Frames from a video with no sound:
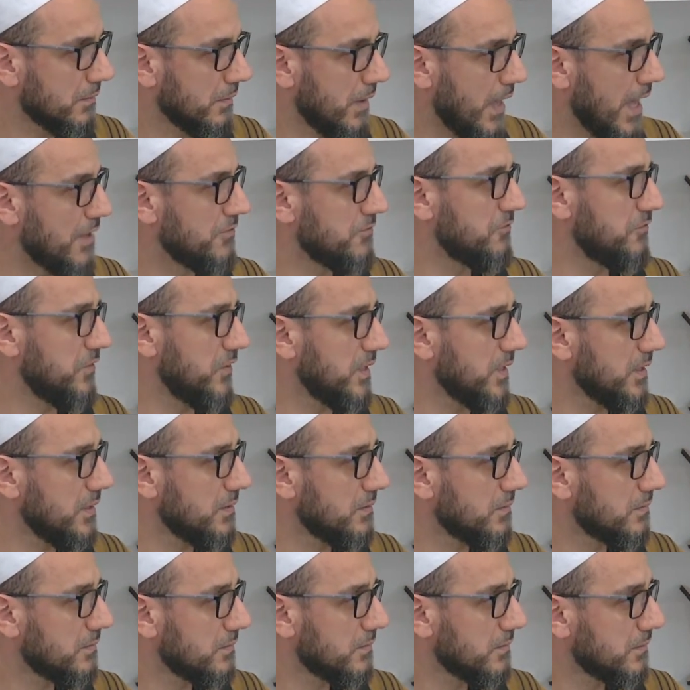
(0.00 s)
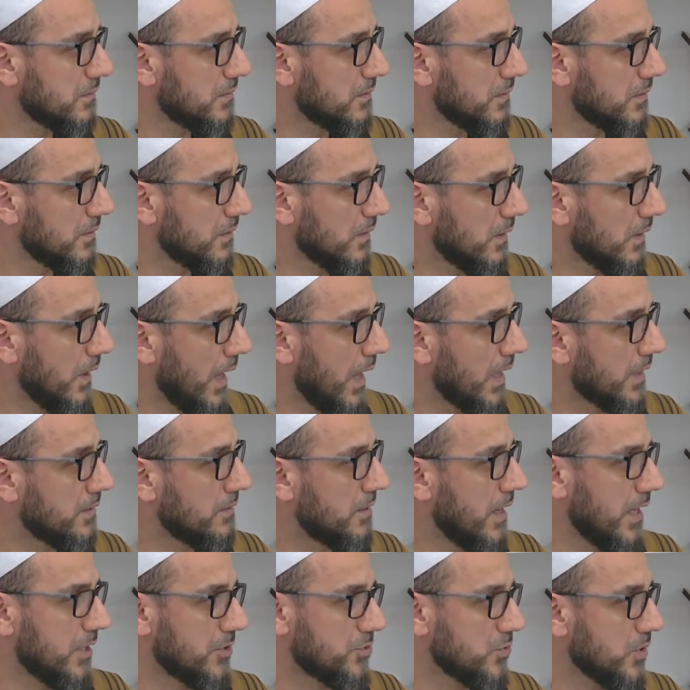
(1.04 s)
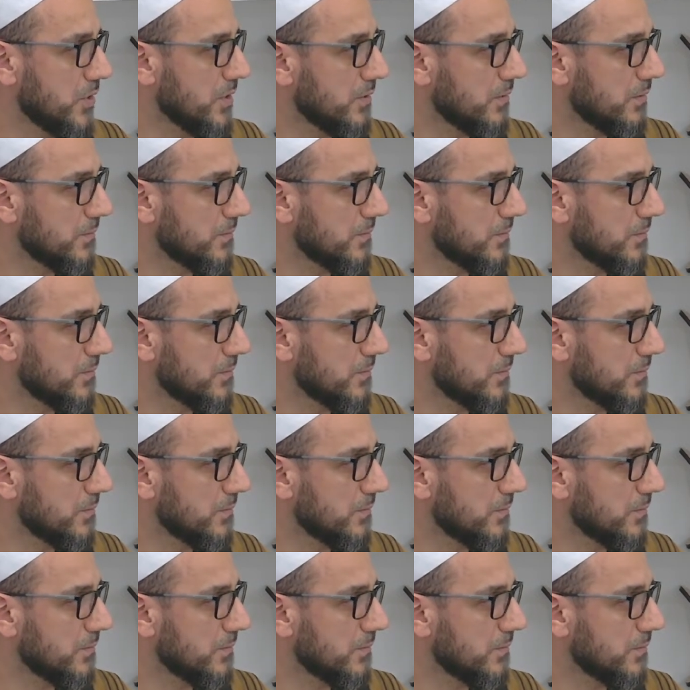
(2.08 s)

Envy and hatred.